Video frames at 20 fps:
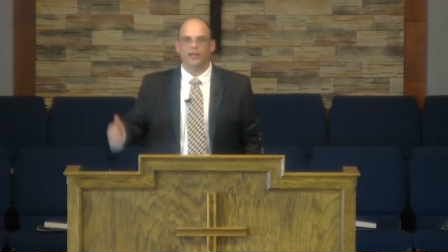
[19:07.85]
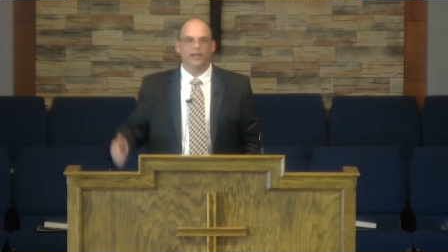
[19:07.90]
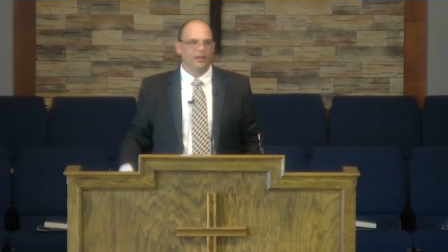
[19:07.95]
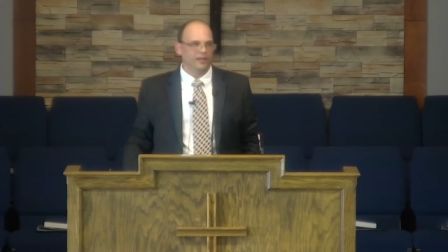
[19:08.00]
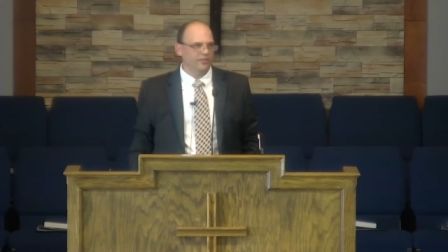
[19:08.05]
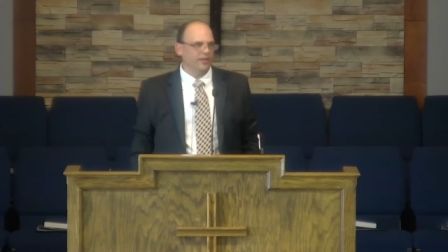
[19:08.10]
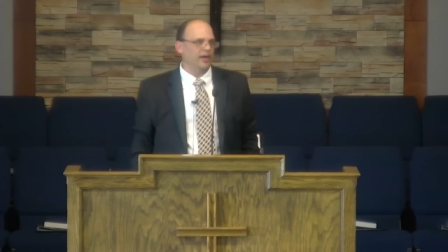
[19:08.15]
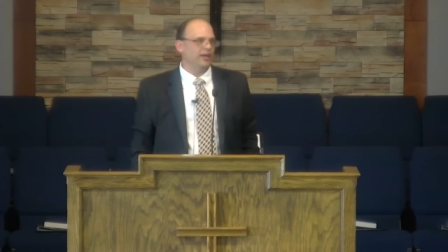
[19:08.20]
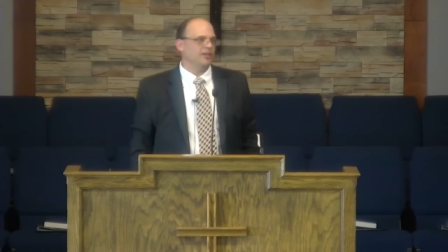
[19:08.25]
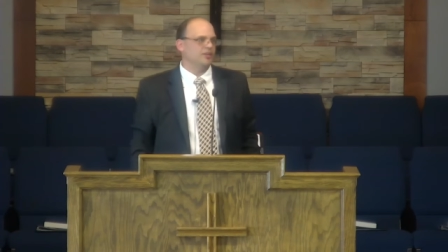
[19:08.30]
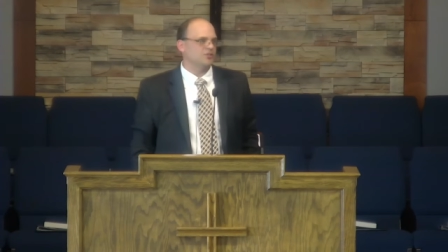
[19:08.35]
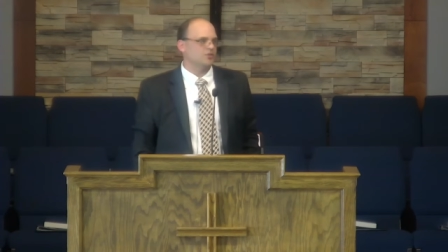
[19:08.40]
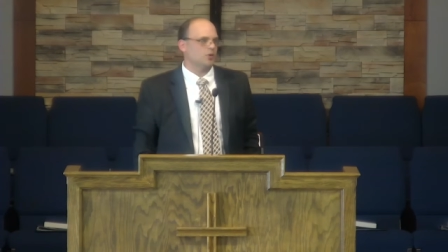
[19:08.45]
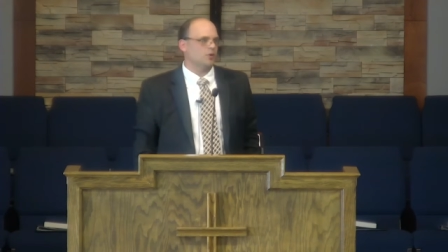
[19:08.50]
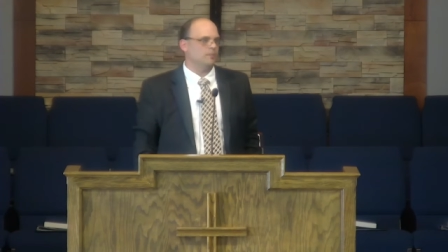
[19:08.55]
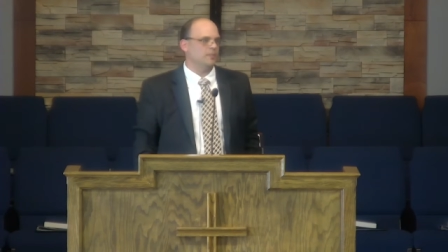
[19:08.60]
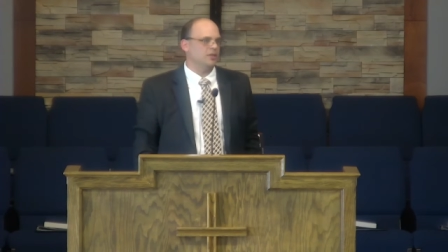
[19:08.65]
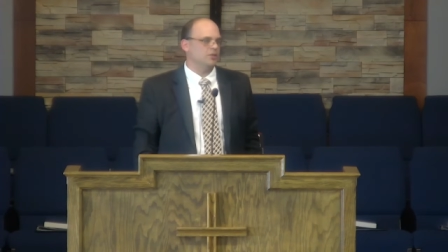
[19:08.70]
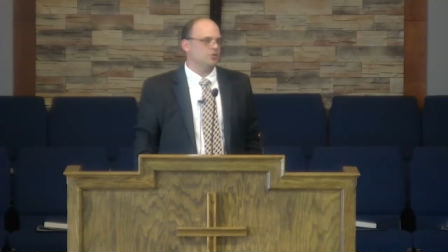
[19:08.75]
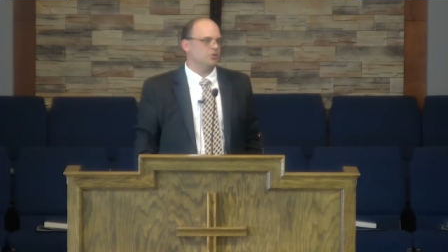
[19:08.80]
And that is our
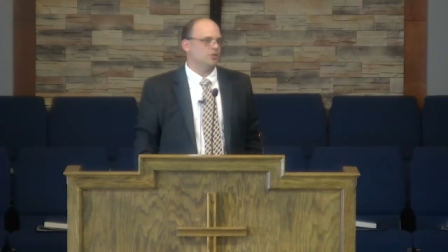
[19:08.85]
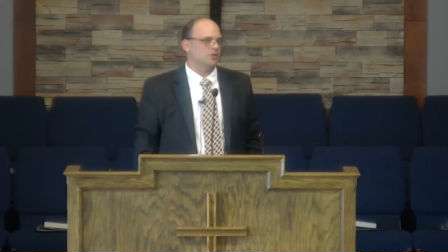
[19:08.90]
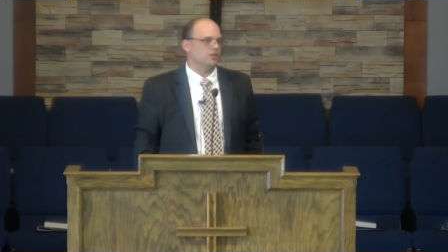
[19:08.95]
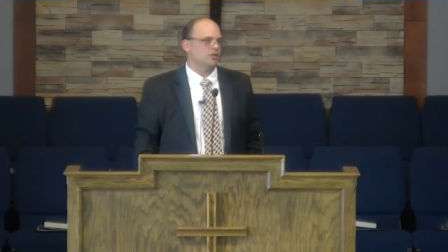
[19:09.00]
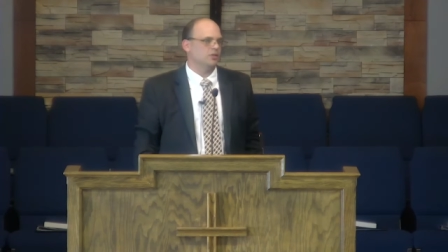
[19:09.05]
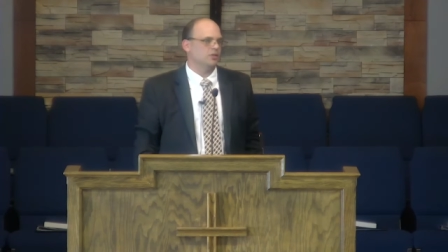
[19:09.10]
mission.